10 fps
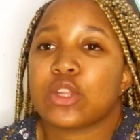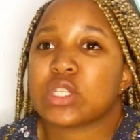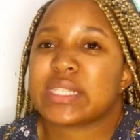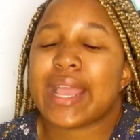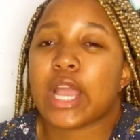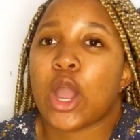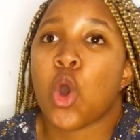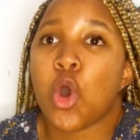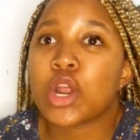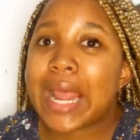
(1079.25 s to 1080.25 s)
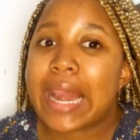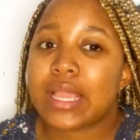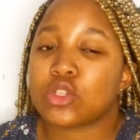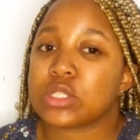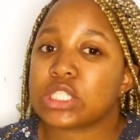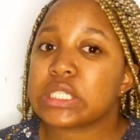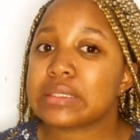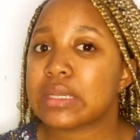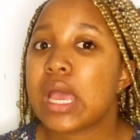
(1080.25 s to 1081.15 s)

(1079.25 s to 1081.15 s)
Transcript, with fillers: it was like horror like it was just